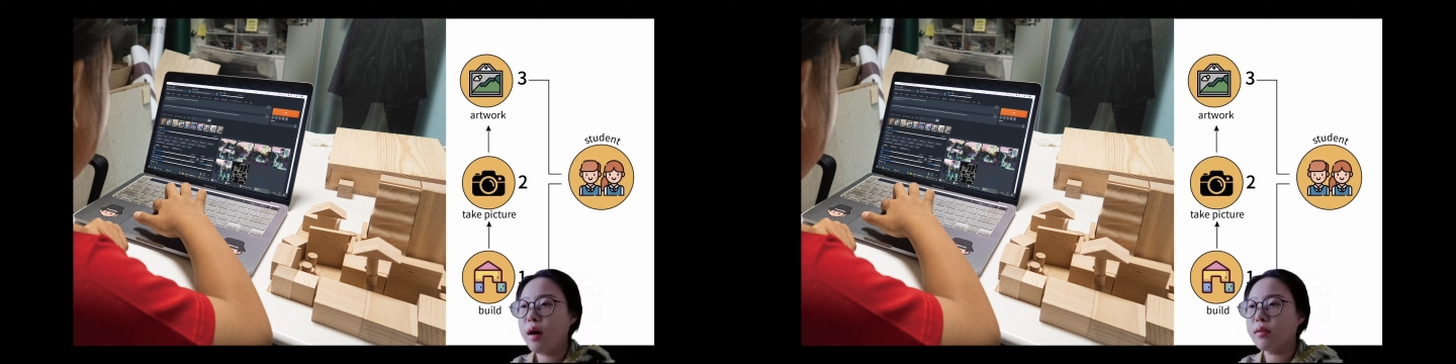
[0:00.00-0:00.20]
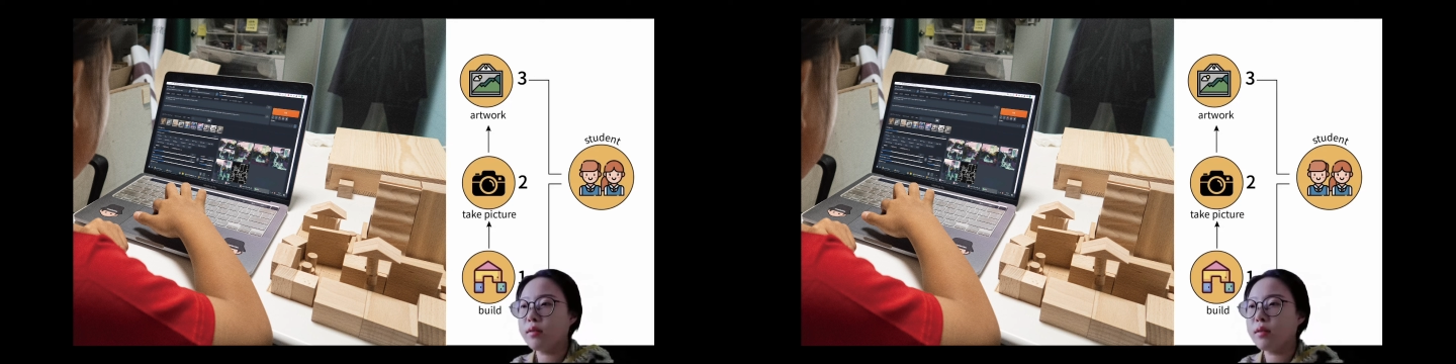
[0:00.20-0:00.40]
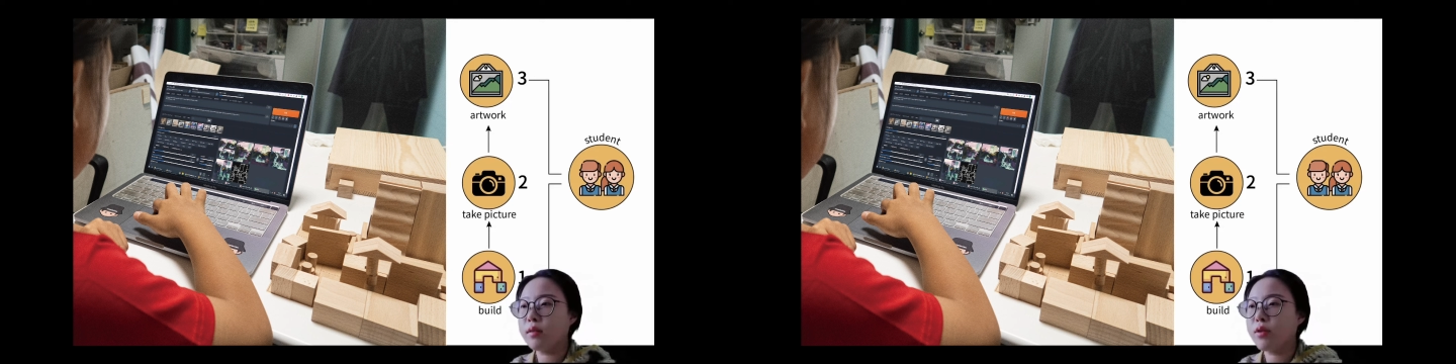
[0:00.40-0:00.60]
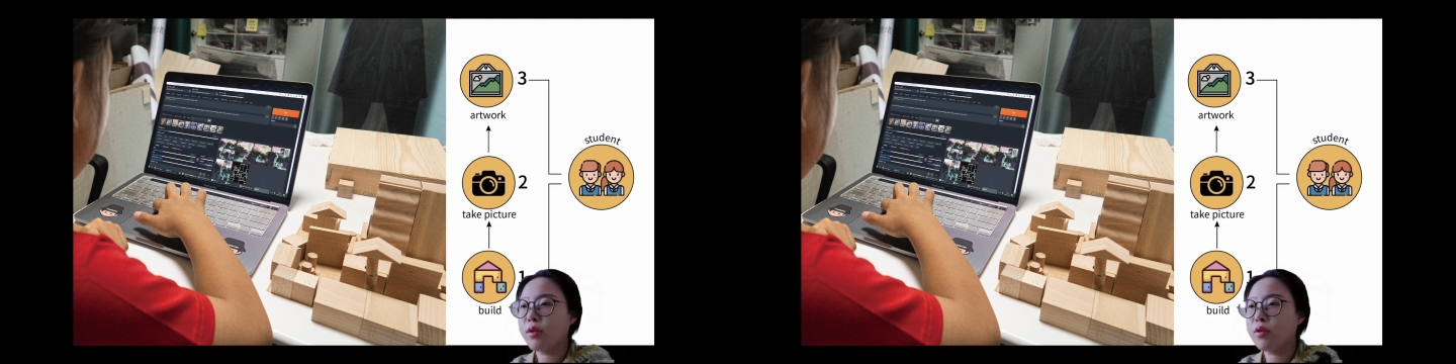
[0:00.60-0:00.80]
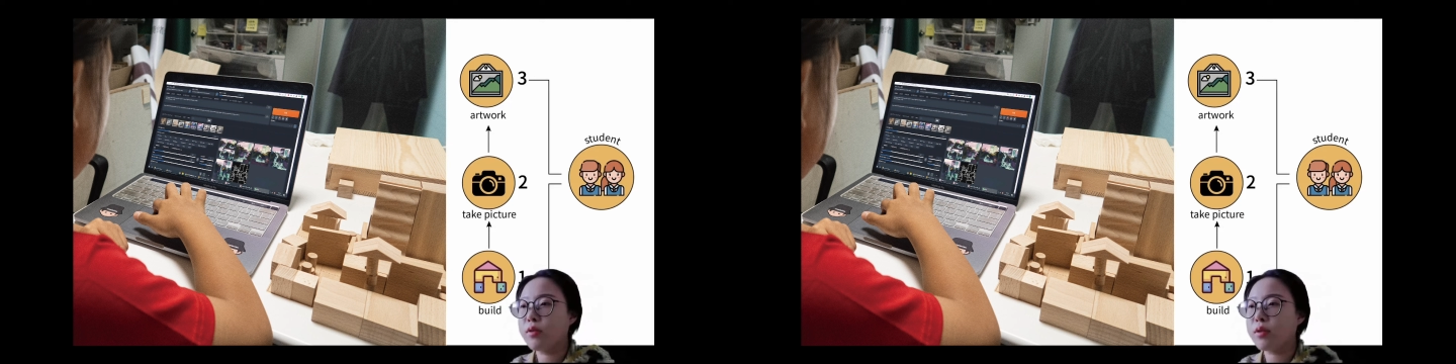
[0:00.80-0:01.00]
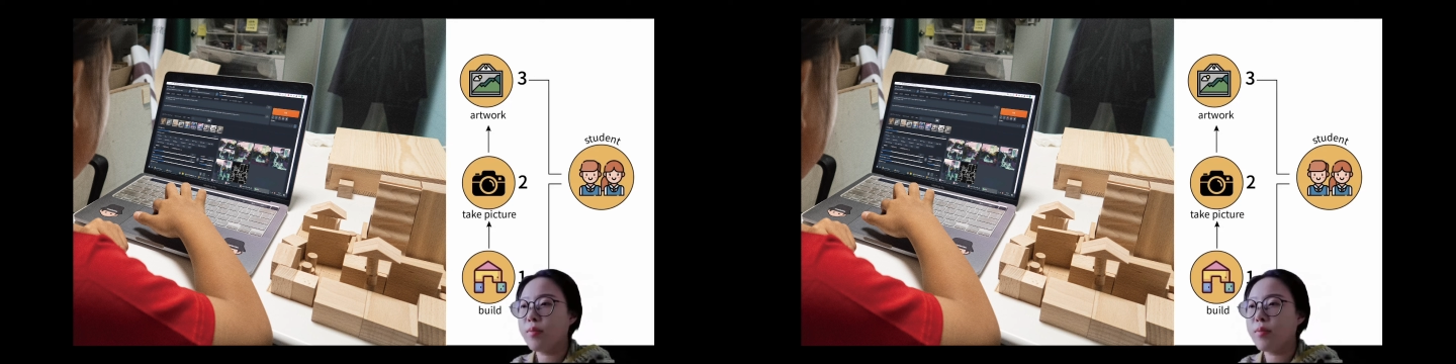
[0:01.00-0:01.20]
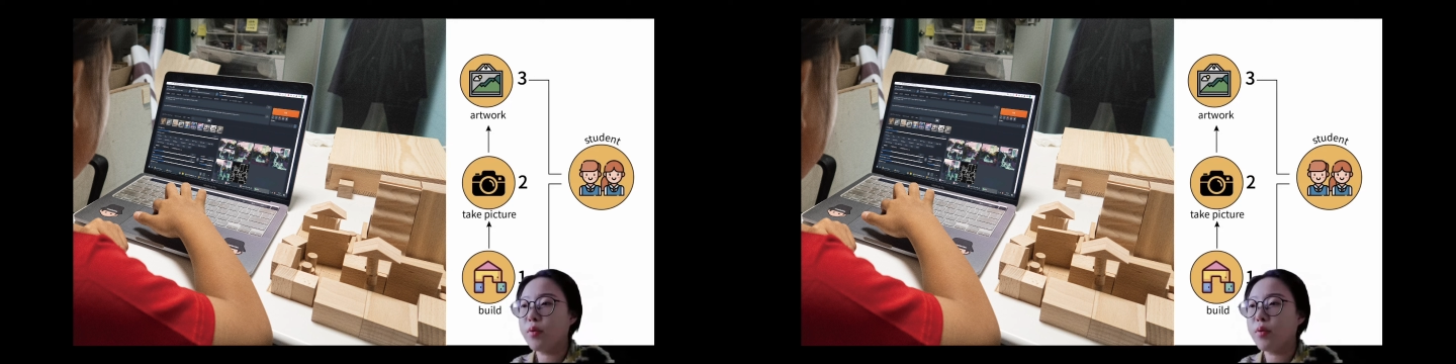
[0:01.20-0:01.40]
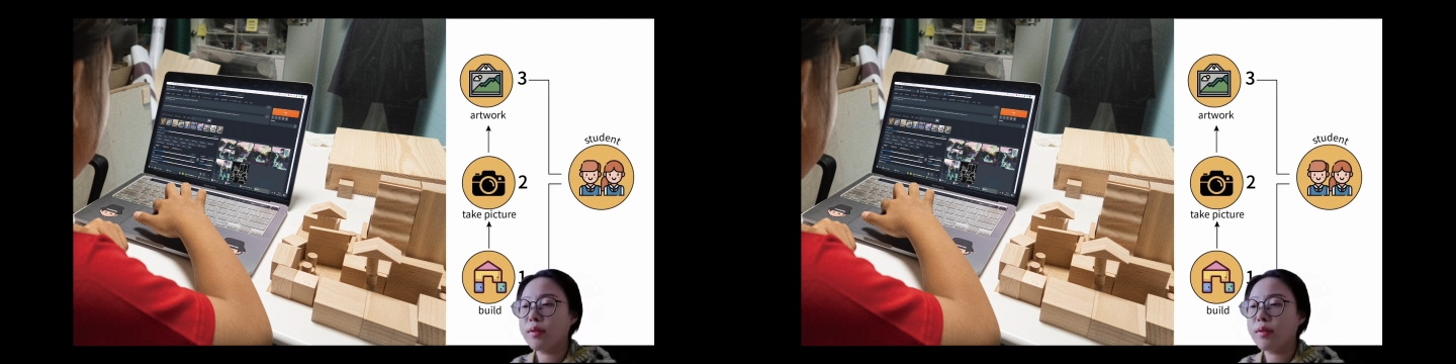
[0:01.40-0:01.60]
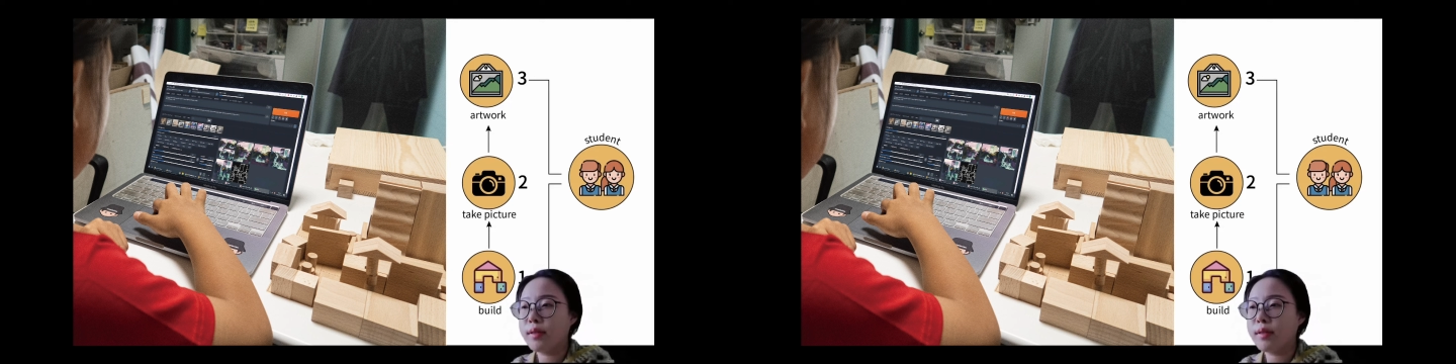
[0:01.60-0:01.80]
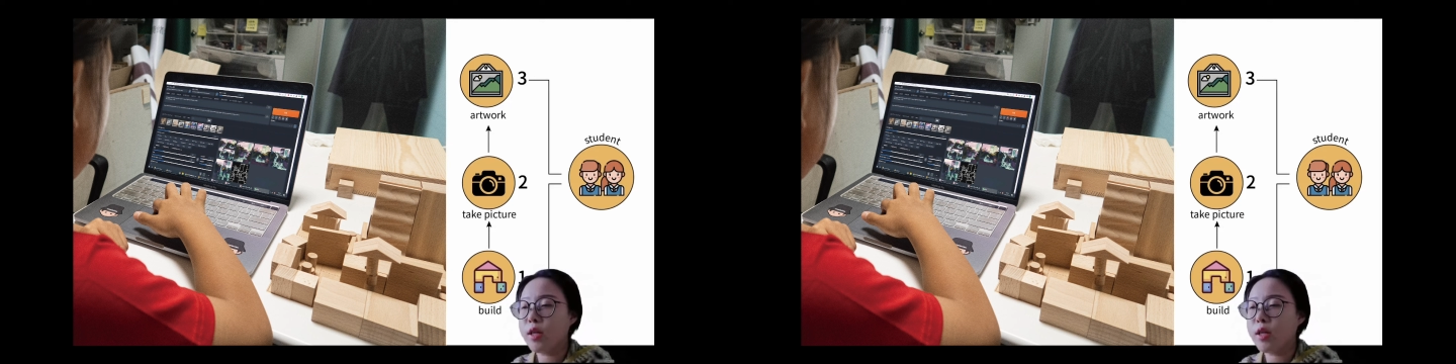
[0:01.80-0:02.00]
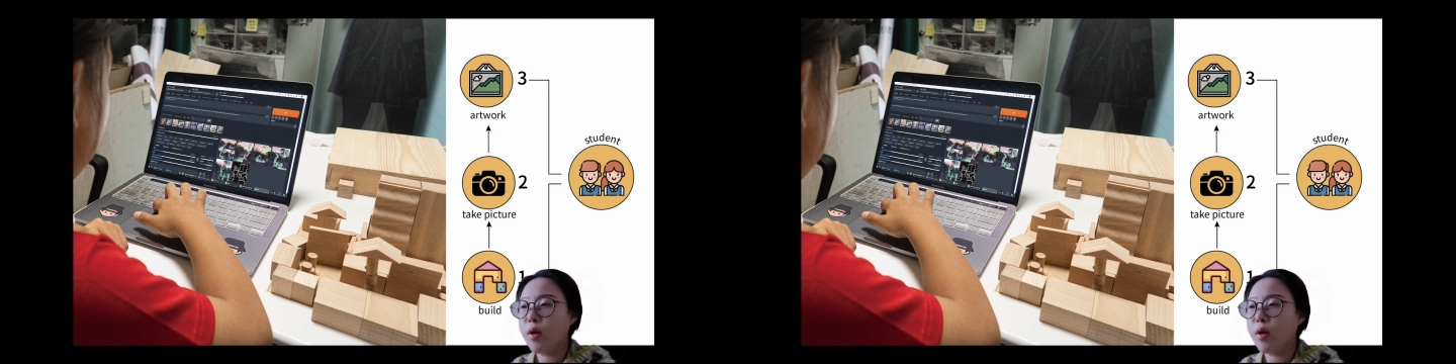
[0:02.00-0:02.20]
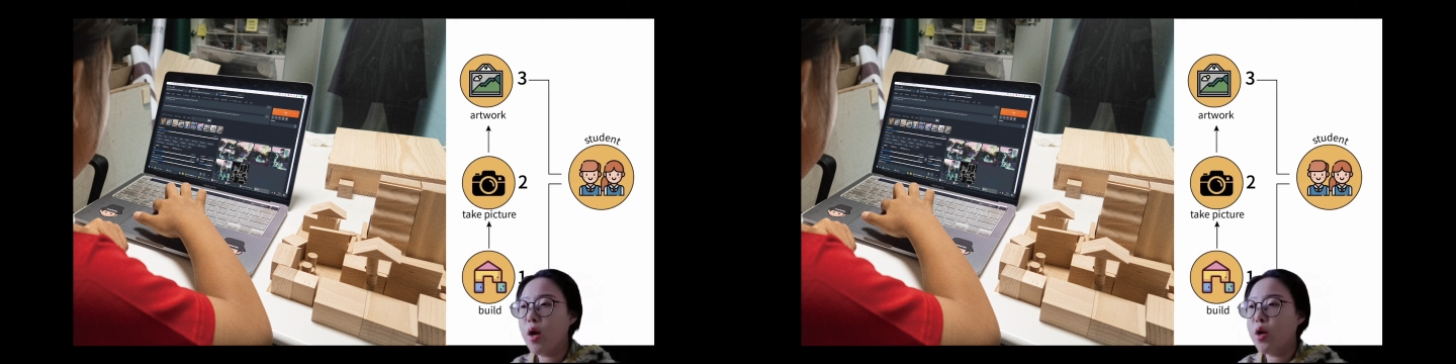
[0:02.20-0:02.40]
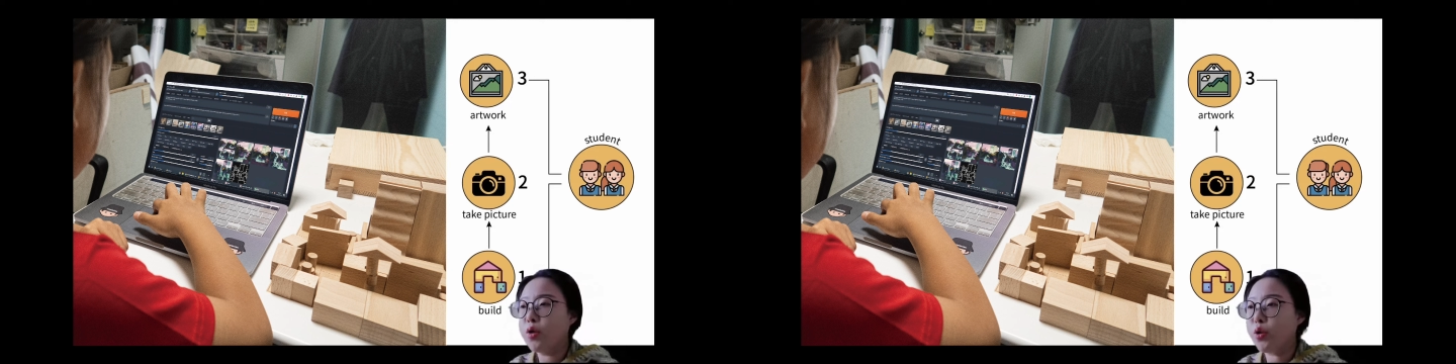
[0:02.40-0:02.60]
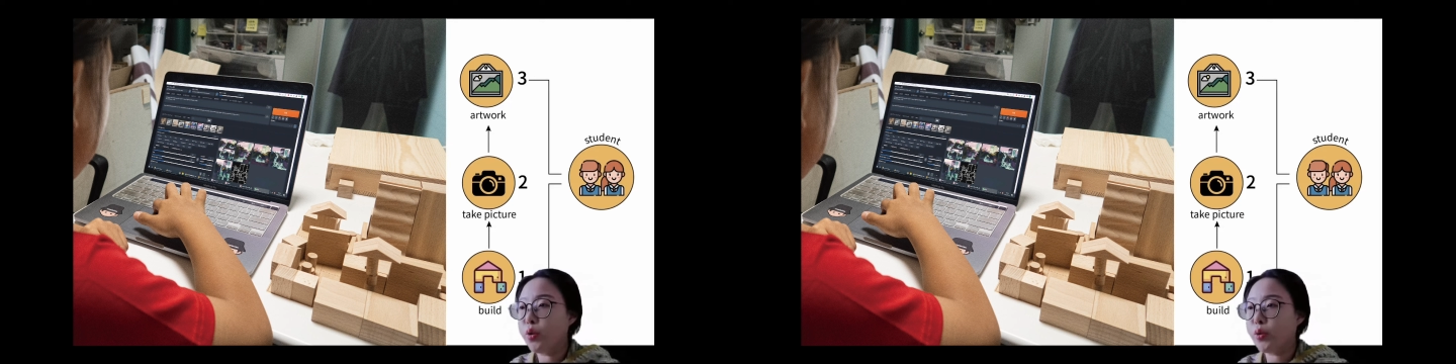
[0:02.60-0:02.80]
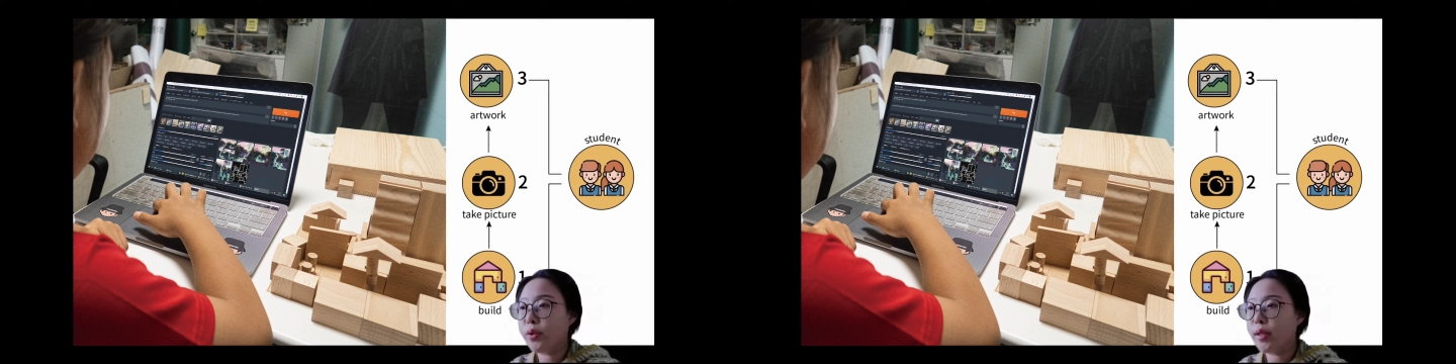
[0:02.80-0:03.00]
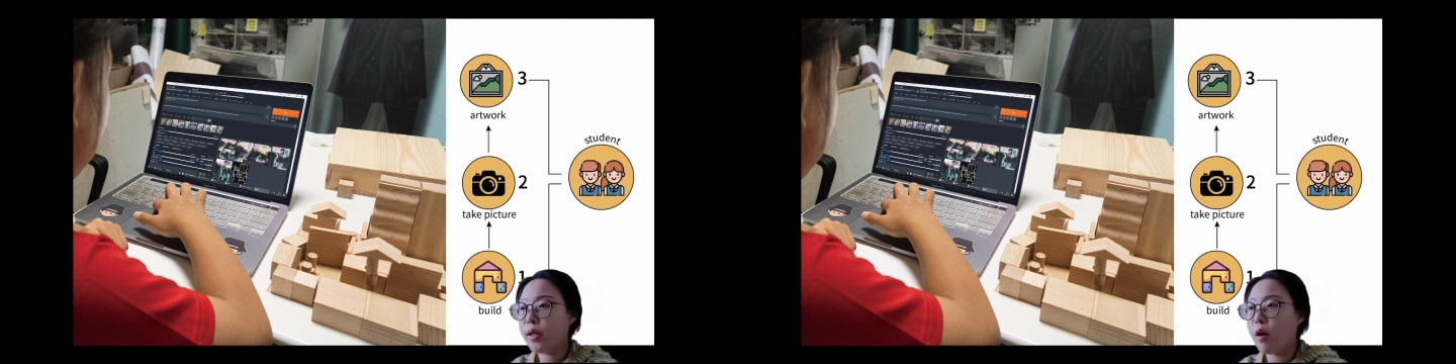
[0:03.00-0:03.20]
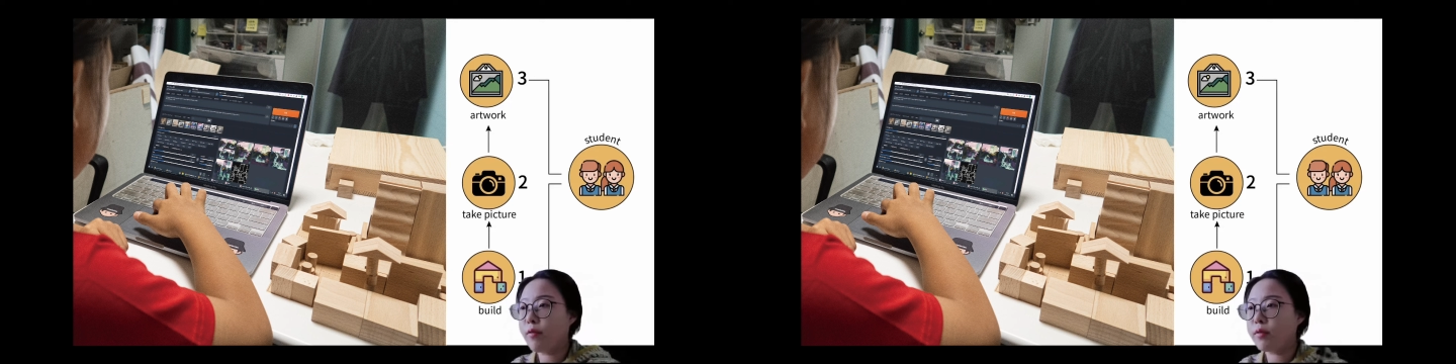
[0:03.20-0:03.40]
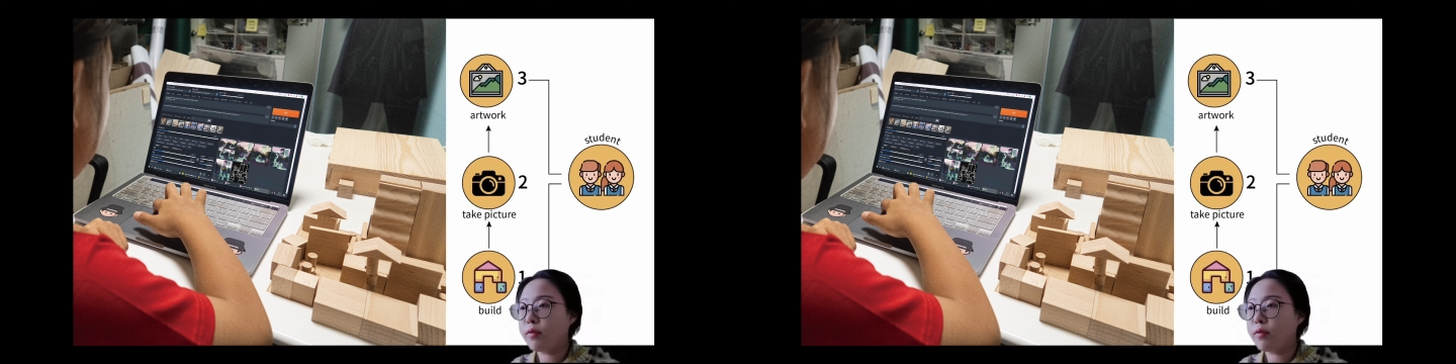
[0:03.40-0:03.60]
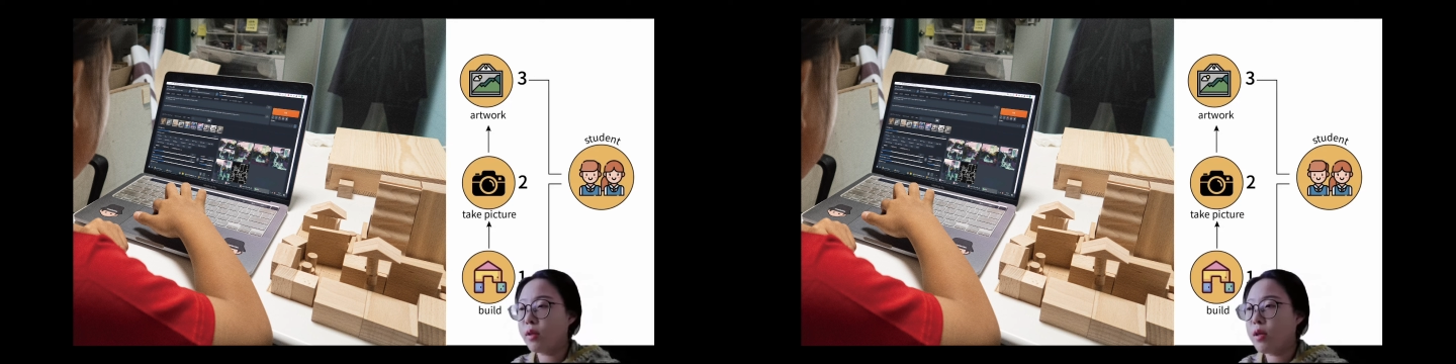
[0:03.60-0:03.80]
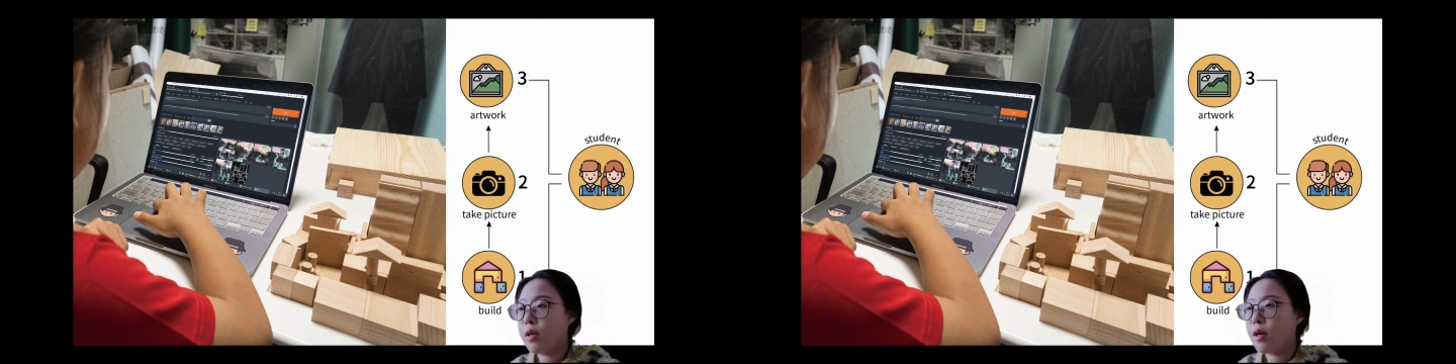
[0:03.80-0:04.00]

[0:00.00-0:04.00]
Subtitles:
on the teacher's computer system to kick off the